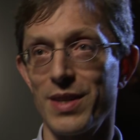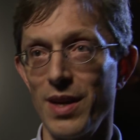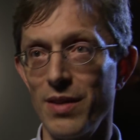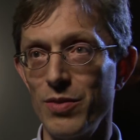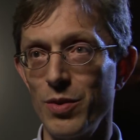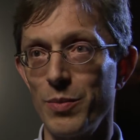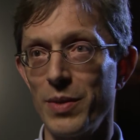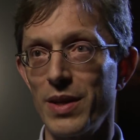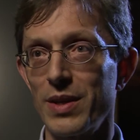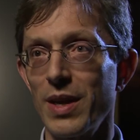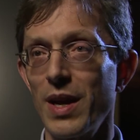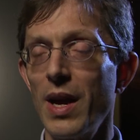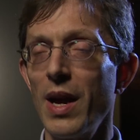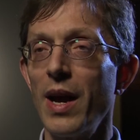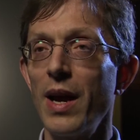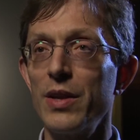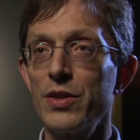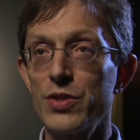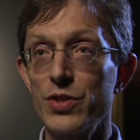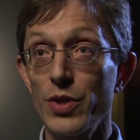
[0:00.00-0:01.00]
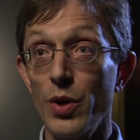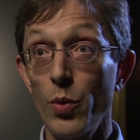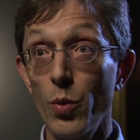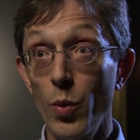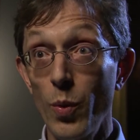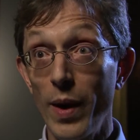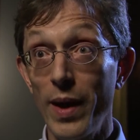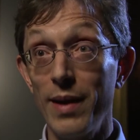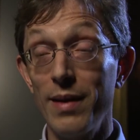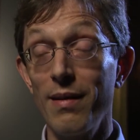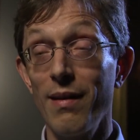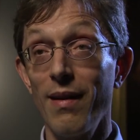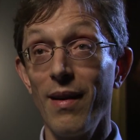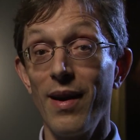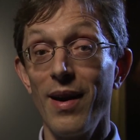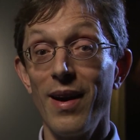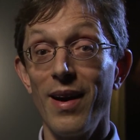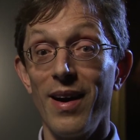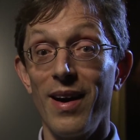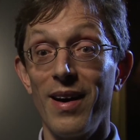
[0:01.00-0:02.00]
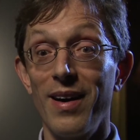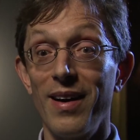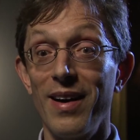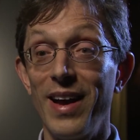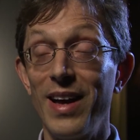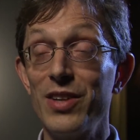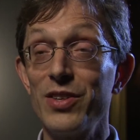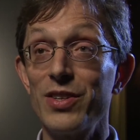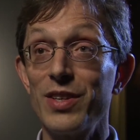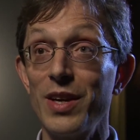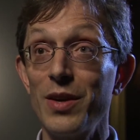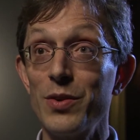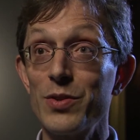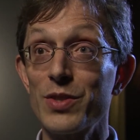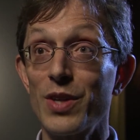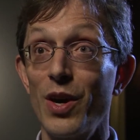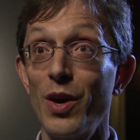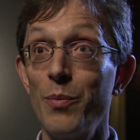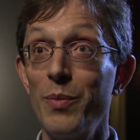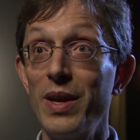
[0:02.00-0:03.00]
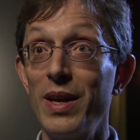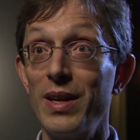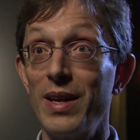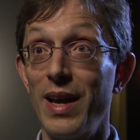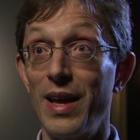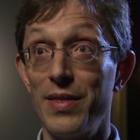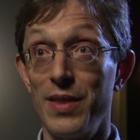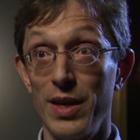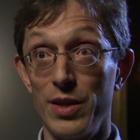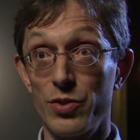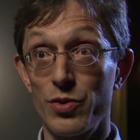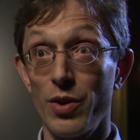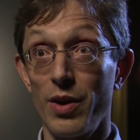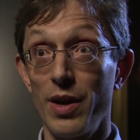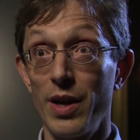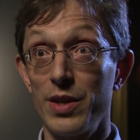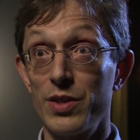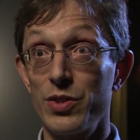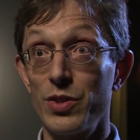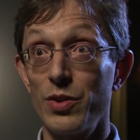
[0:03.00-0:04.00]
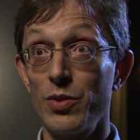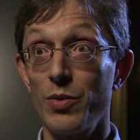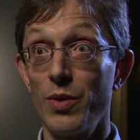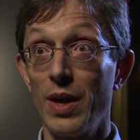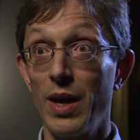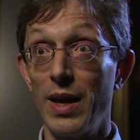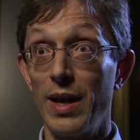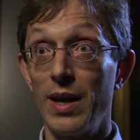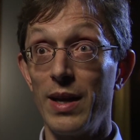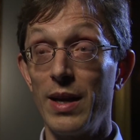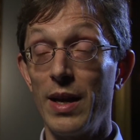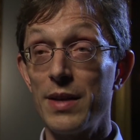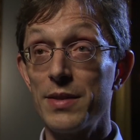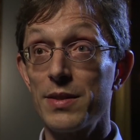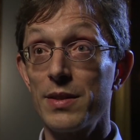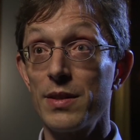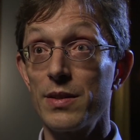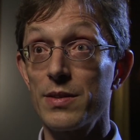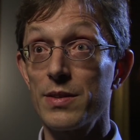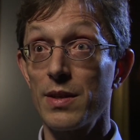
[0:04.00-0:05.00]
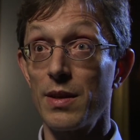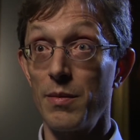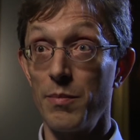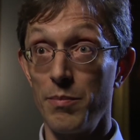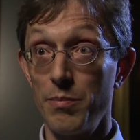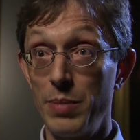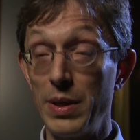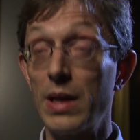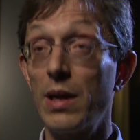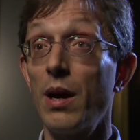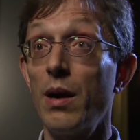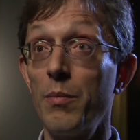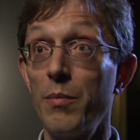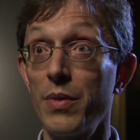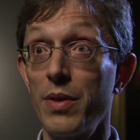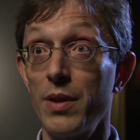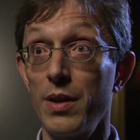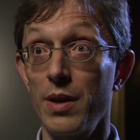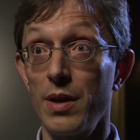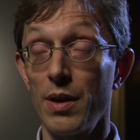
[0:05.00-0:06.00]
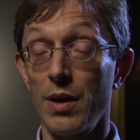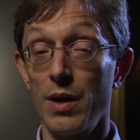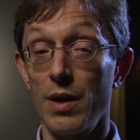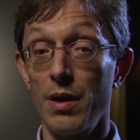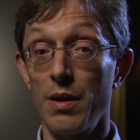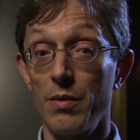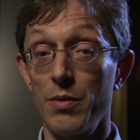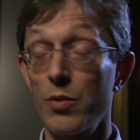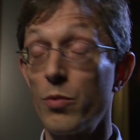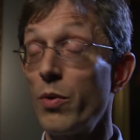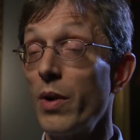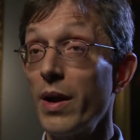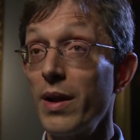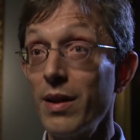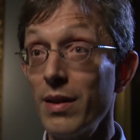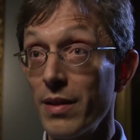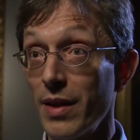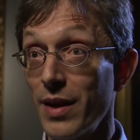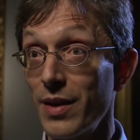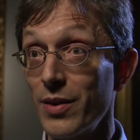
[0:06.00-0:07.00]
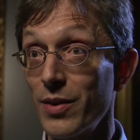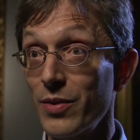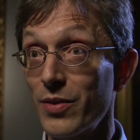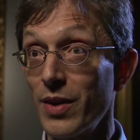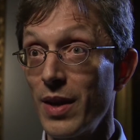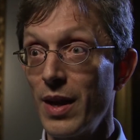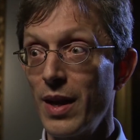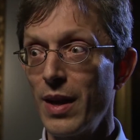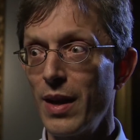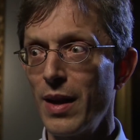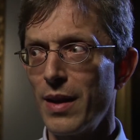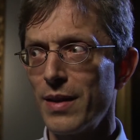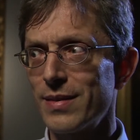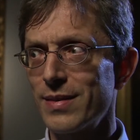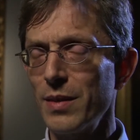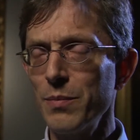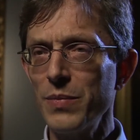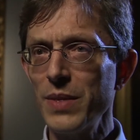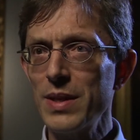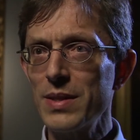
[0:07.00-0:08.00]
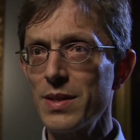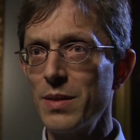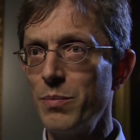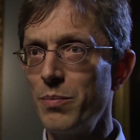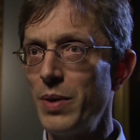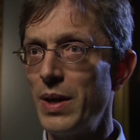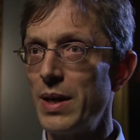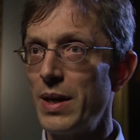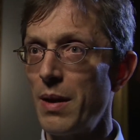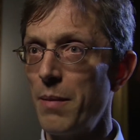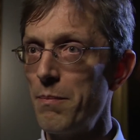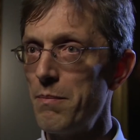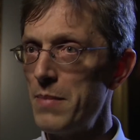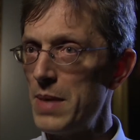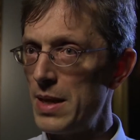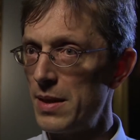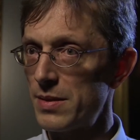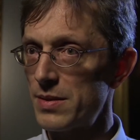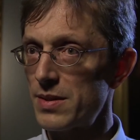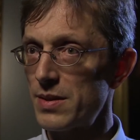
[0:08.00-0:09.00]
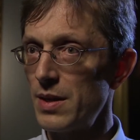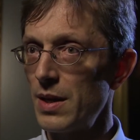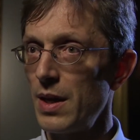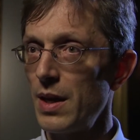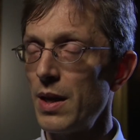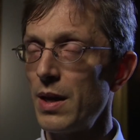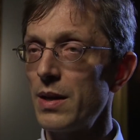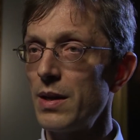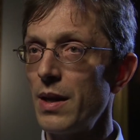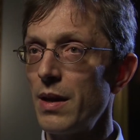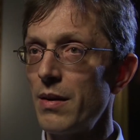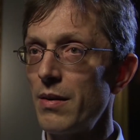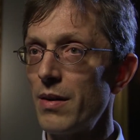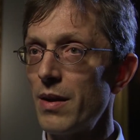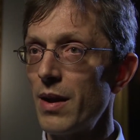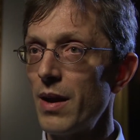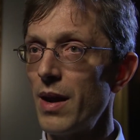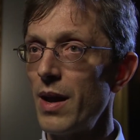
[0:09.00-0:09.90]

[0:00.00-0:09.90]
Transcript: government. And so when NGOs come in and they try to, in essence, become the regulators, something's a bit amiss. Now,